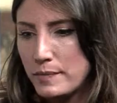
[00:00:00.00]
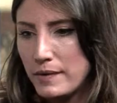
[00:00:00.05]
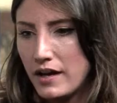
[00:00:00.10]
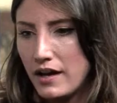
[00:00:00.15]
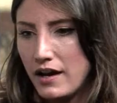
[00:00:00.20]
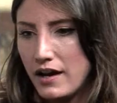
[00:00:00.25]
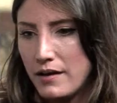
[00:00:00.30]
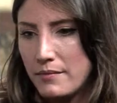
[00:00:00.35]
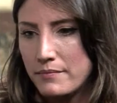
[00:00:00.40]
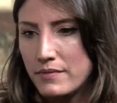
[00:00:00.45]

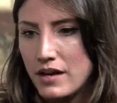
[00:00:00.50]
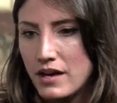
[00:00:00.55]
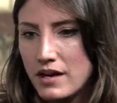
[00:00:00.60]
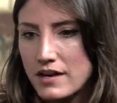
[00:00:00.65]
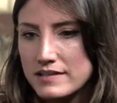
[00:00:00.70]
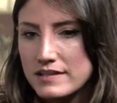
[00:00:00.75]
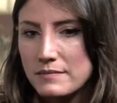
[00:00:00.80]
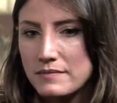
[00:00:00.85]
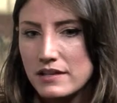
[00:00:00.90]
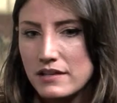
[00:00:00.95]
But
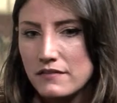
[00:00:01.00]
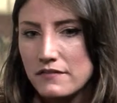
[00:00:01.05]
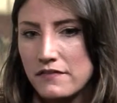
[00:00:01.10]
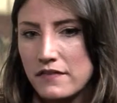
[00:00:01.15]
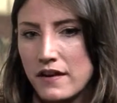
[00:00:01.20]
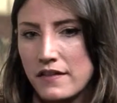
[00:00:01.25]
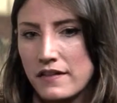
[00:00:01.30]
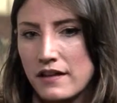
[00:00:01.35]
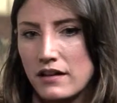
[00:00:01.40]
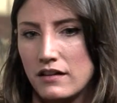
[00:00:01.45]
something
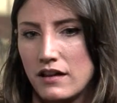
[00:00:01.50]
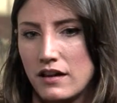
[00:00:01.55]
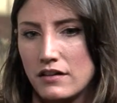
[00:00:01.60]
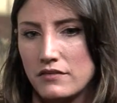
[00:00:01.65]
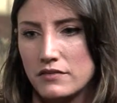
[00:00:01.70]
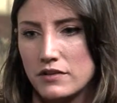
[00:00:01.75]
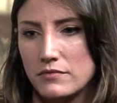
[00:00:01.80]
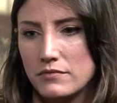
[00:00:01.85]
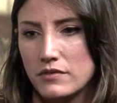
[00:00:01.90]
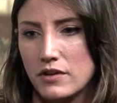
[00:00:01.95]
fun that a lot
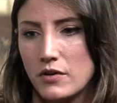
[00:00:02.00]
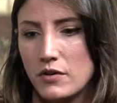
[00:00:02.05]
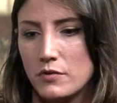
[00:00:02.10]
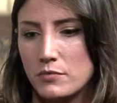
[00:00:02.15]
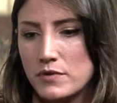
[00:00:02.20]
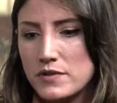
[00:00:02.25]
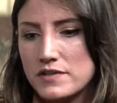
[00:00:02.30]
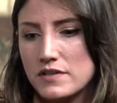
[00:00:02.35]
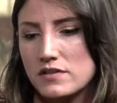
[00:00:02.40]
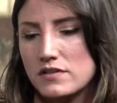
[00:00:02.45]
of local
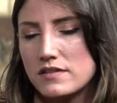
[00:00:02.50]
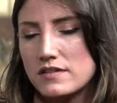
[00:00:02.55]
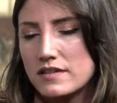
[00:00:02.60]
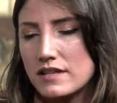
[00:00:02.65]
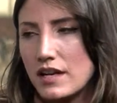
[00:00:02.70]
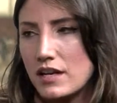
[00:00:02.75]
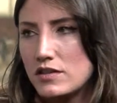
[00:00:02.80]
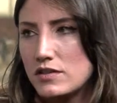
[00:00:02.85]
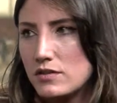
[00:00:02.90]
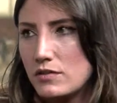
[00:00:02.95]
musicians
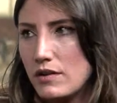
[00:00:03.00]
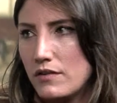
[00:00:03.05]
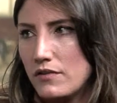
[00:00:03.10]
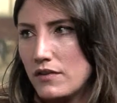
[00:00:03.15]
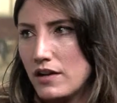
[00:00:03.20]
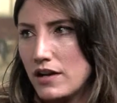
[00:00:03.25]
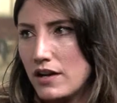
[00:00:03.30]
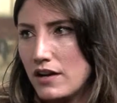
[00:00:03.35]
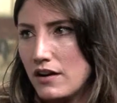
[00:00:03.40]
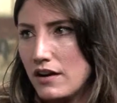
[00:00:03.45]
and I do
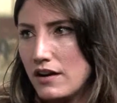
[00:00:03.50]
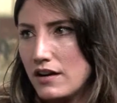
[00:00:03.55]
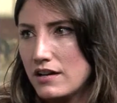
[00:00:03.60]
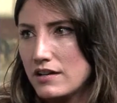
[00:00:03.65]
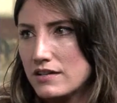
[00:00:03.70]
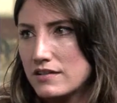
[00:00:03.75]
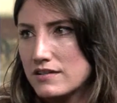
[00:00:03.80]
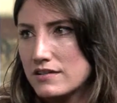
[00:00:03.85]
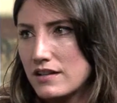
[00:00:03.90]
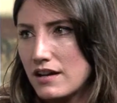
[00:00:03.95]
every year
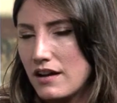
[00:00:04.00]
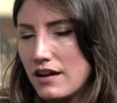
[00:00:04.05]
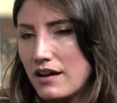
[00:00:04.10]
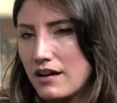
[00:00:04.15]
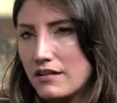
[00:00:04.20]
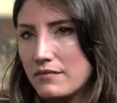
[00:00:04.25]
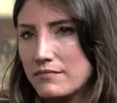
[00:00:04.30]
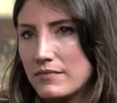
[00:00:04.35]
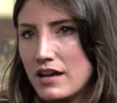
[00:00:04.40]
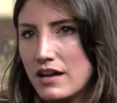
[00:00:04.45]
is
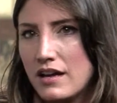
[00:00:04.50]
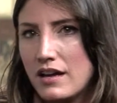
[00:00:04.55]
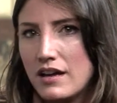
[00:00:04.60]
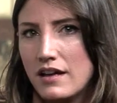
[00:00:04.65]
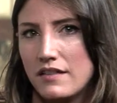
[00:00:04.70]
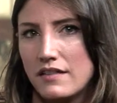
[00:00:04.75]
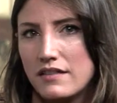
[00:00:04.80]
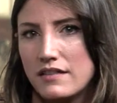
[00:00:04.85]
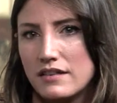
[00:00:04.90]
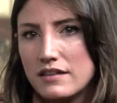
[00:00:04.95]

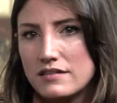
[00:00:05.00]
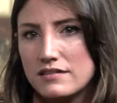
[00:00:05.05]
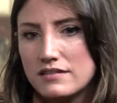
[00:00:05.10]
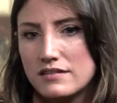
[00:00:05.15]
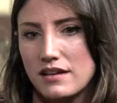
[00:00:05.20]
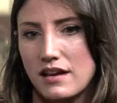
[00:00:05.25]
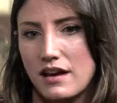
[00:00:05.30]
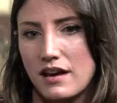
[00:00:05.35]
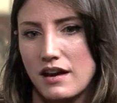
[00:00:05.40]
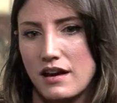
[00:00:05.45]

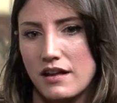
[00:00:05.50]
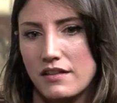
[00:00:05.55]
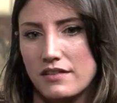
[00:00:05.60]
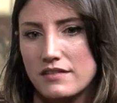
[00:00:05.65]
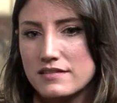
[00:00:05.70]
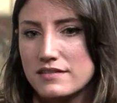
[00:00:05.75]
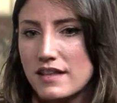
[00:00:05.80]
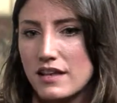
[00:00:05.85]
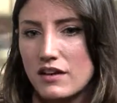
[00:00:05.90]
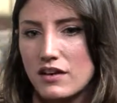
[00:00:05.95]

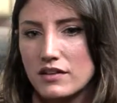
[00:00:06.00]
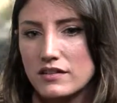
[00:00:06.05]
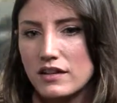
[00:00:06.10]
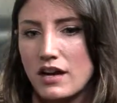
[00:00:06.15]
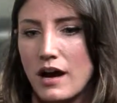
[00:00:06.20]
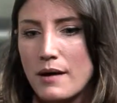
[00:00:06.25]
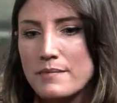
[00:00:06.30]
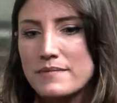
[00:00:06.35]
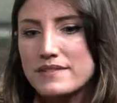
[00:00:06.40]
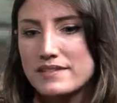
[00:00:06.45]
this thing called
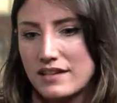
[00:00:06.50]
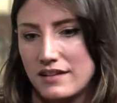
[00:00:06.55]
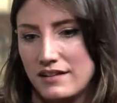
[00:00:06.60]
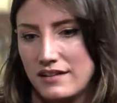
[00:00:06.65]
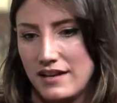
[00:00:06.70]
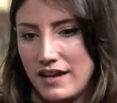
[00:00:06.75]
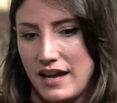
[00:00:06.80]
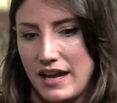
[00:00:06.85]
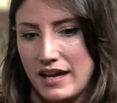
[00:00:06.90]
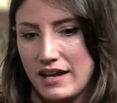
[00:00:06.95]
Come
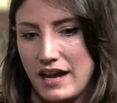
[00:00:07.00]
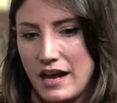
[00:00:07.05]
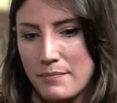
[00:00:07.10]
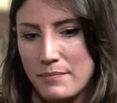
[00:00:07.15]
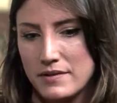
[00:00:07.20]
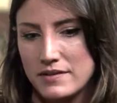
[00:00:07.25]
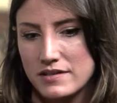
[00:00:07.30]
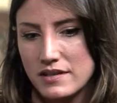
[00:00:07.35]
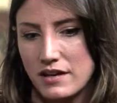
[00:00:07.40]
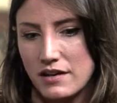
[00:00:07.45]
Sunday. It
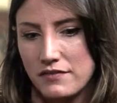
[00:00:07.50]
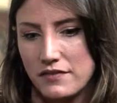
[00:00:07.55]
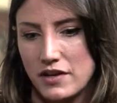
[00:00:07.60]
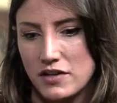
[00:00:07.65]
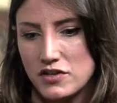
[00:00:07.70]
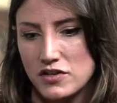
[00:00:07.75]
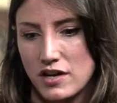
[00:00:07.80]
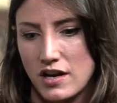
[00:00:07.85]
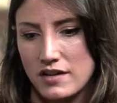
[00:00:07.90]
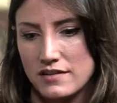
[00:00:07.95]
happens at our
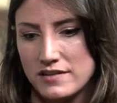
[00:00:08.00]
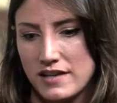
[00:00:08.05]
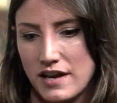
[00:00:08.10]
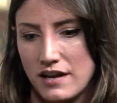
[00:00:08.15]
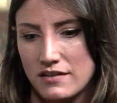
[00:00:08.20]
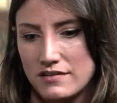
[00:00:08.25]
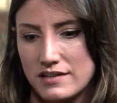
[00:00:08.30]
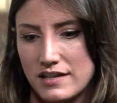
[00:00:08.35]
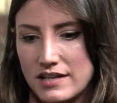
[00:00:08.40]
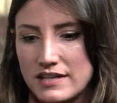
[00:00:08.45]
friend John's
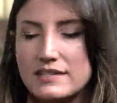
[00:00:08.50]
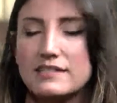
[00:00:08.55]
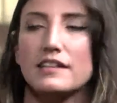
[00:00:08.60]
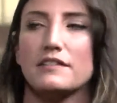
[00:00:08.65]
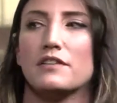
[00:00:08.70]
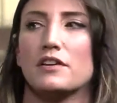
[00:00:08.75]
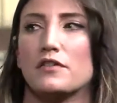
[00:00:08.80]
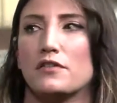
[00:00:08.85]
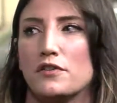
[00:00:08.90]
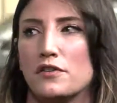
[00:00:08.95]
house in his
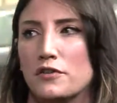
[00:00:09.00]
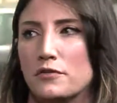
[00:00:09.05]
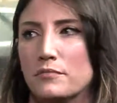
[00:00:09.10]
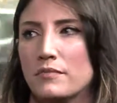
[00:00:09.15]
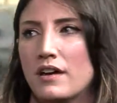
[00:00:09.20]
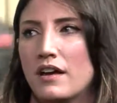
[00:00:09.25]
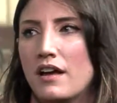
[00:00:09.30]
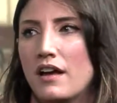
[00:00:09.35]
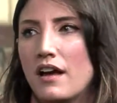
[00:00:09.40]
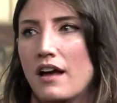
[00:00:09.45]
living room.
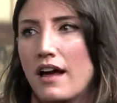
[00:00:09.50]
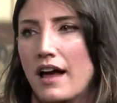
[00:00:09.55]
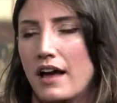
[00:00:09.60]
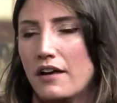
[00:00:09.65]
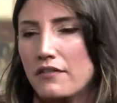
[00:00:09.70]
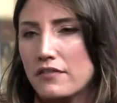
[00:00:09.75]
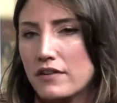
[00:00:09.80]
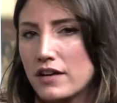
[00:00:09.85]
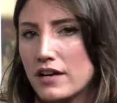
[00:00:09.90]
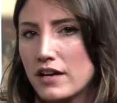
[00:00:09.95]

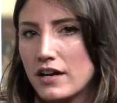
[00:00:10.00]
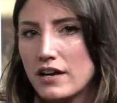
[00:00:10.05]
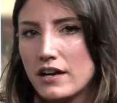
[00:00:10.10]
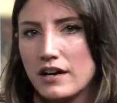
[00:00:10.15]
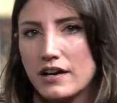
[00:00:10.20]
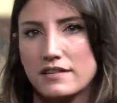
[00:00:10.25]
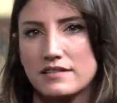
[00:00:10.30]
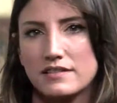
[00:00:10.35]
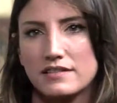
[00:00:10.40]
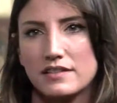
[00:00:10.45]
Every year,
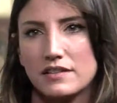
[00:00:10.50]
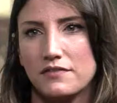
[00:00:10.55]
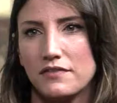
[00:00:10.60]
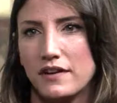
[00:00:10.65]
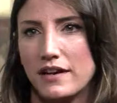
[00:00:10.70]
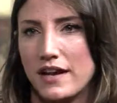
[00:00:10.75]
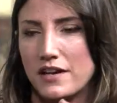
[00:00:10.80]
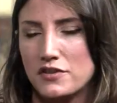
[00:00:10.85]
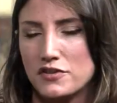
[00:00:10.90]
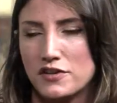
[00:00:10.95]
it's a
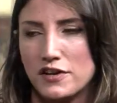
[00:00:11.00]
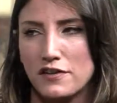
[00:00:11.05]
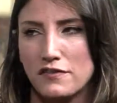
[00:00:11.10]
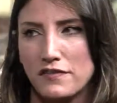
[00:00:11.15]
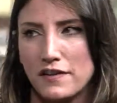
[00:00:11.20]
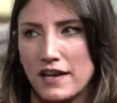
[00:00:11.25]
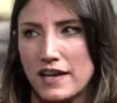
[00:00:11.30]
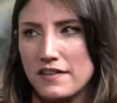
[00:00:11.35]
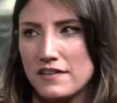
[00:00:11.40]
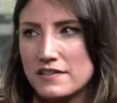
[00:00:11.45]
different entry
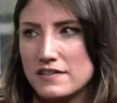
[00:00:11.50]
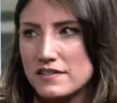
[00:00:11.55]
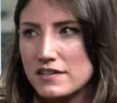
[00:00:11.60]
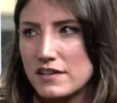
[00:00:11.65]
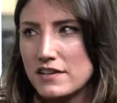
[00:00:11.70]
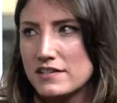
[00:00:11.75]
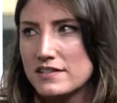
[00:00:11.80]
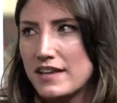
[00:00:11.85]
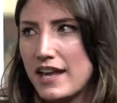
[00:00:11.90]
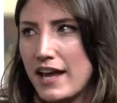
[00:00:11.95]
fee. This
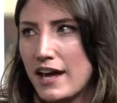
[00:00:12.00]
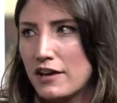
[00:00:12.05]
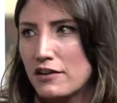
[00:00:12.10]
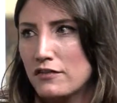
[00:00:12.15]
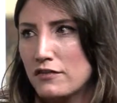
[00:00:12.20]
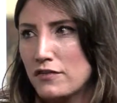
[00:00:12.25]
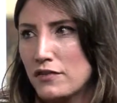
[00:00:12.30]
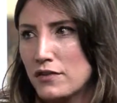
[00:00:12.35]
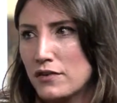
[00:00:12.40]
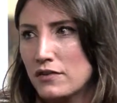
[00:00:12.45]
year, it's canned
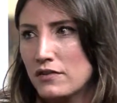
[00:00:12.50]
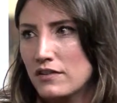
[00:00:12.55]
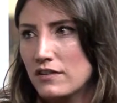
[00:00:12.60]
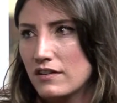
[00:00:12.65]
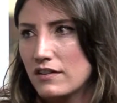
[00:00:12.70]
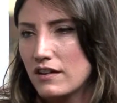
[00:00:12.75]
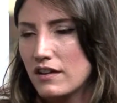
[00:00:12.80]
food.